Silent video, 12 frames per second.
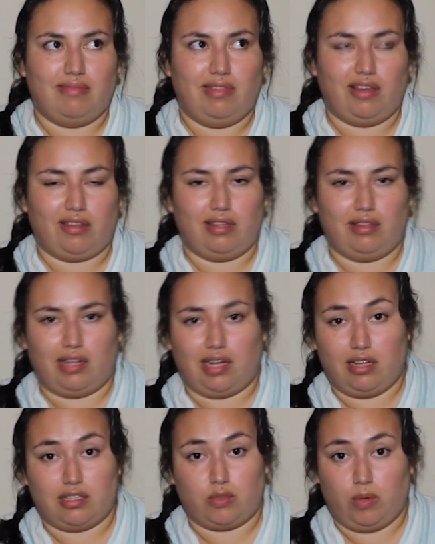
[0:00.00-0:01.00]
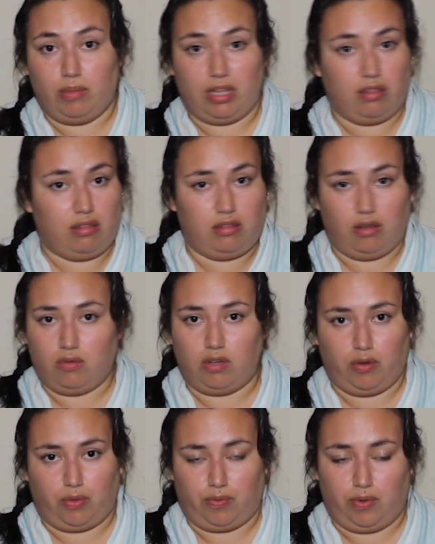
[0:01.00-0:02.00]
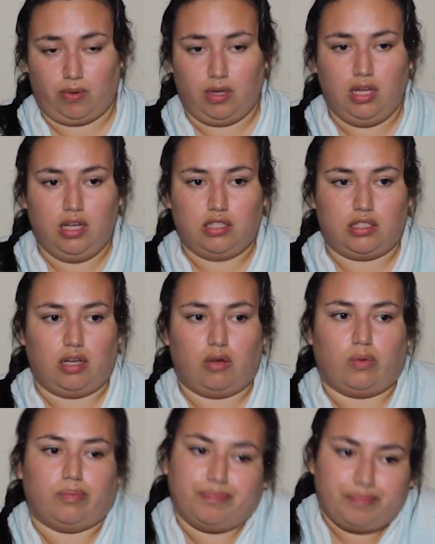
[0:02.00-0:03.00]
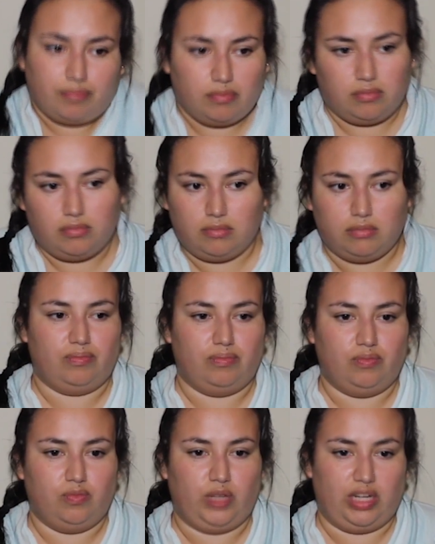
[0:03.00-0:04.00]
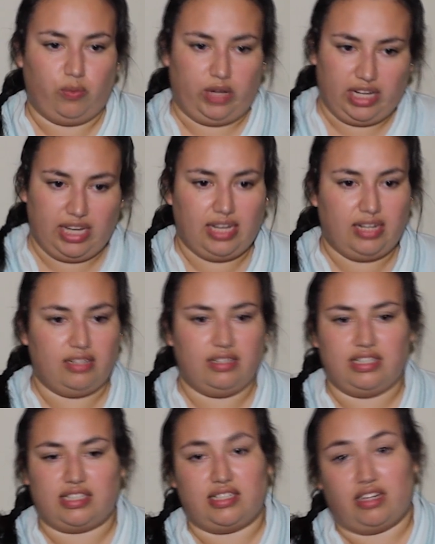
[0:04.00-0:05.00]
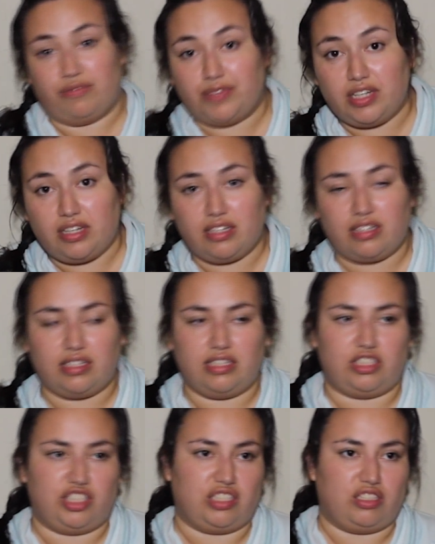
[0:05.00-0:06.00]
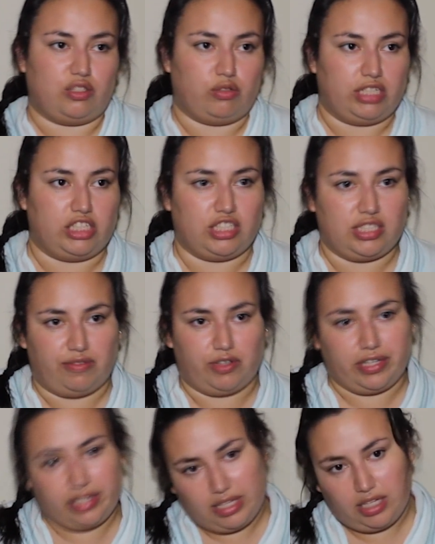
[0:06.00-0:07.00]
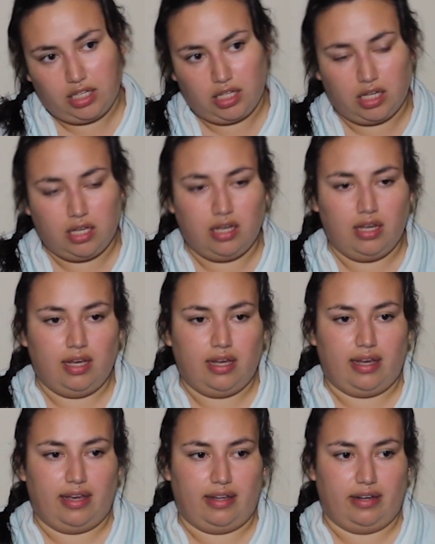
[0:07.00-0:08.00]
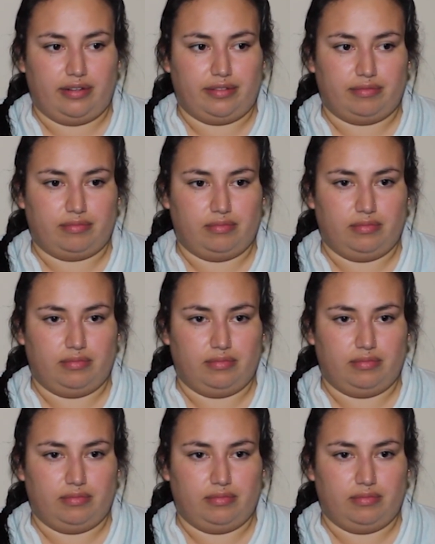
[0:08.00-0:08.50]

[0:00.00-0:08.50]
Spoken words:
nothing that us women don't go through. So when it went in, it's not fun. It just stretches everything, and